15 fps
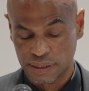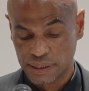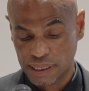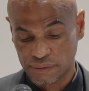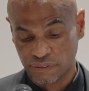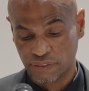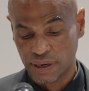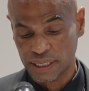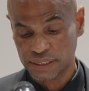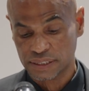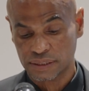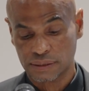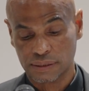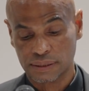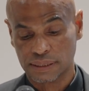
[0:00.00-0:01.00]
that
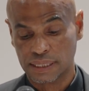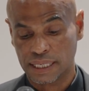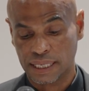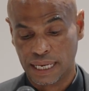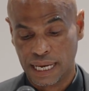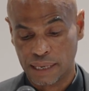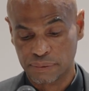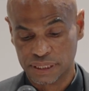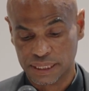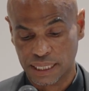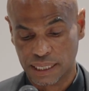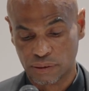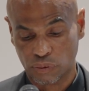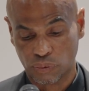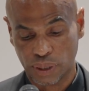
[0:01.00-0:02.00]
fosters a
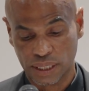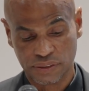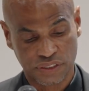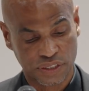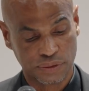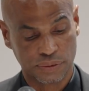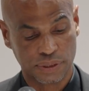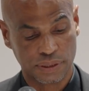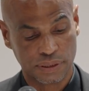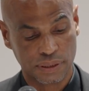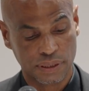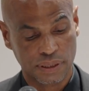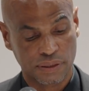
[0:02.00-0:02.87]
habitat well-suited